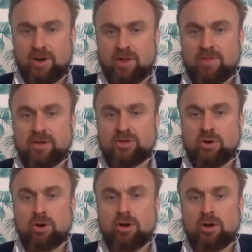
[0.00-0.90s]
I don't think a
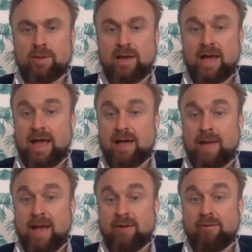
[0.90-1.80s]
dog can be like, hey, I'm
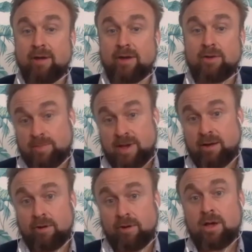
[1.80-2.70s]
angry, I don't want to
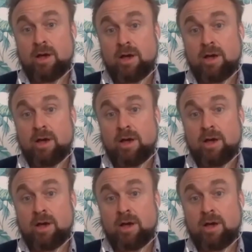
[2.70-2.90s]
be angry.